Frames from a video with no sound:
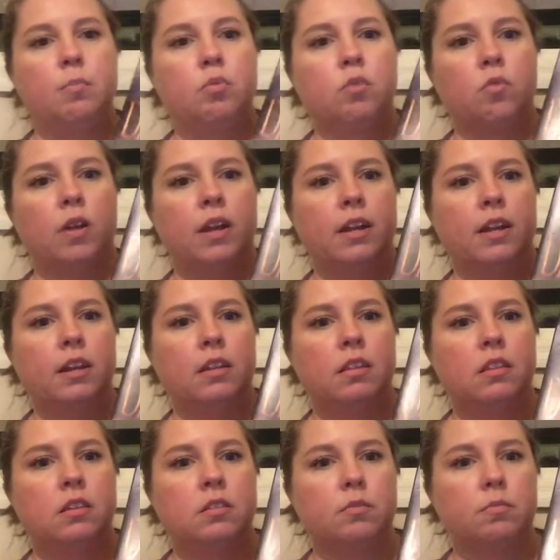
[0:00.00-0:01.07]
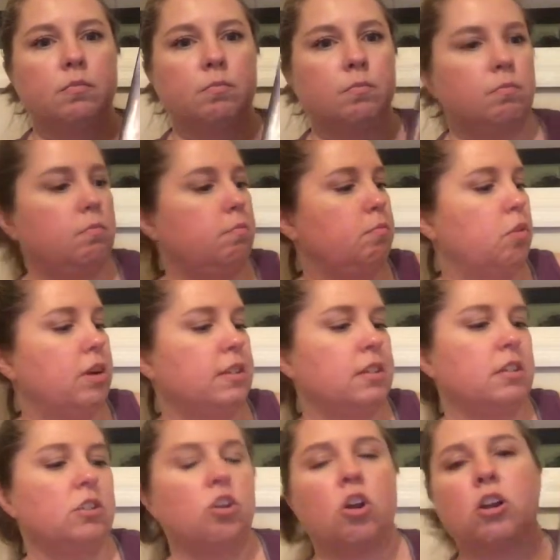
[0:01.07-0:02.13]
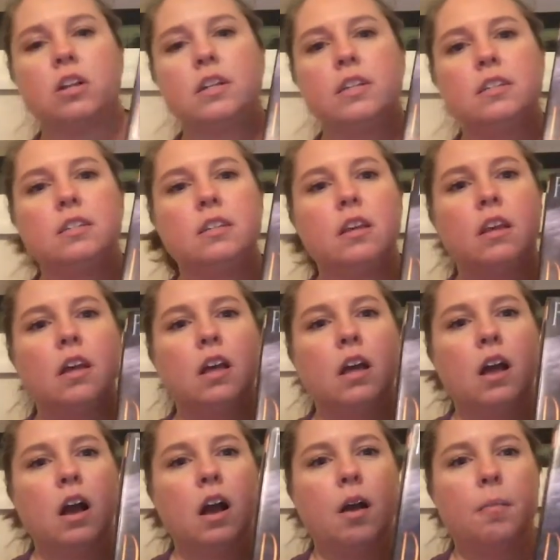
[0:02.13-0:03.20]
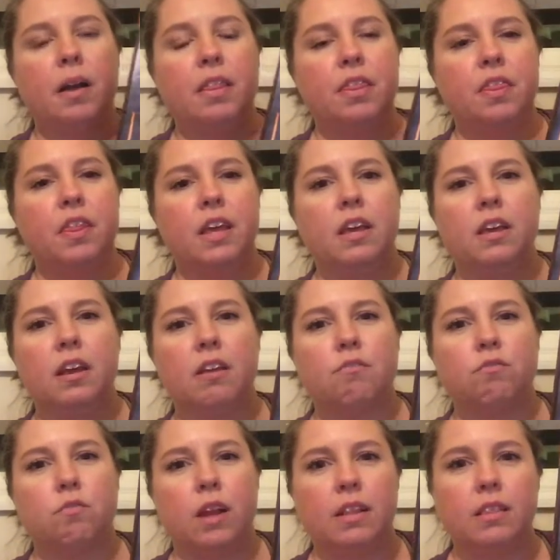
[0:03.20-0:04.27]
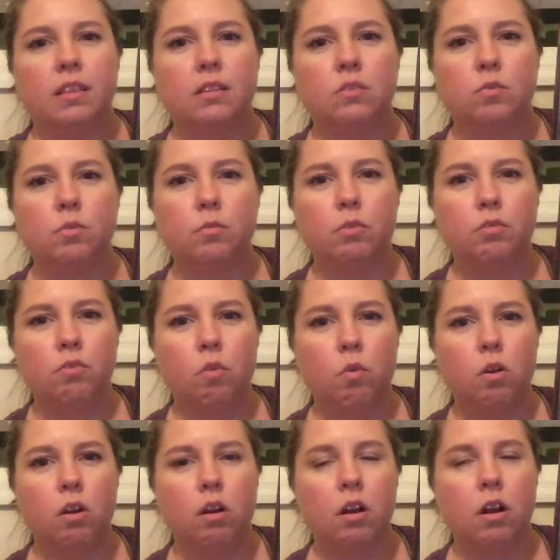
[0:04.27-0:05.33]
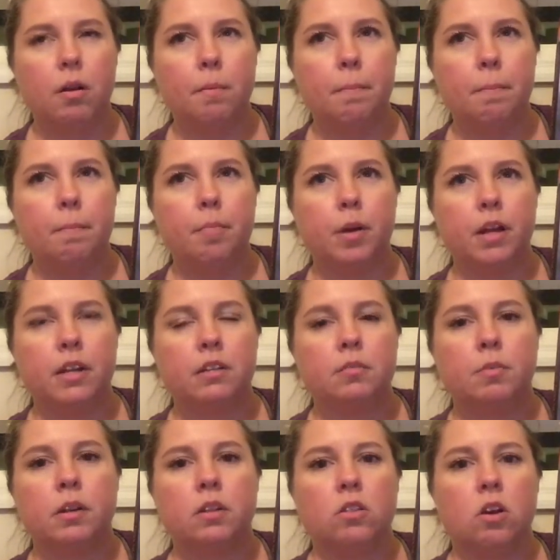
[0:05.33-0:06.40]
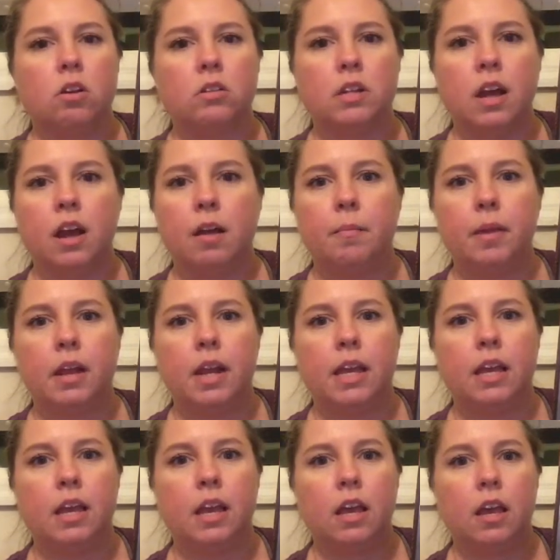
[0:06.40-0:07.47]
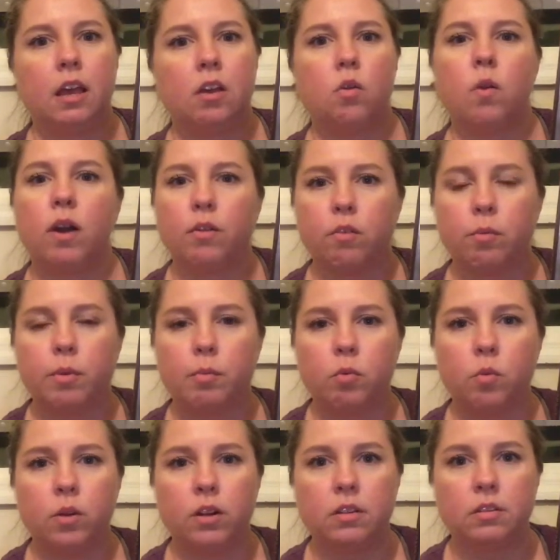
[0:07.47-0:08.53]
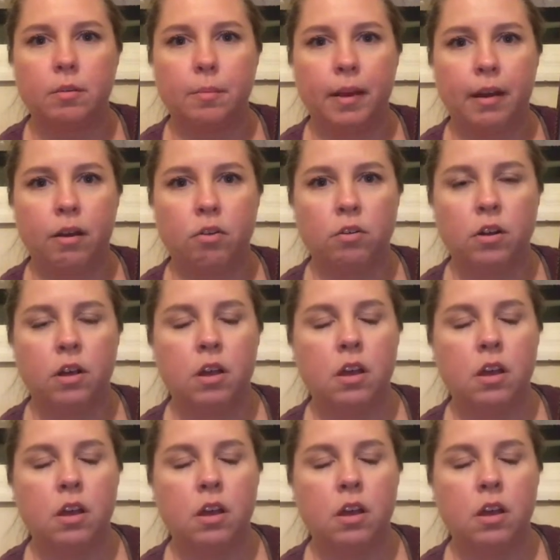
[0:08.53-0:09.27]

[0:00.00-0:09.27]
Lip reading: Peretti, This Present Darkness. I think I've read this one before, but it's been a long time and I can't quite remember what it's about.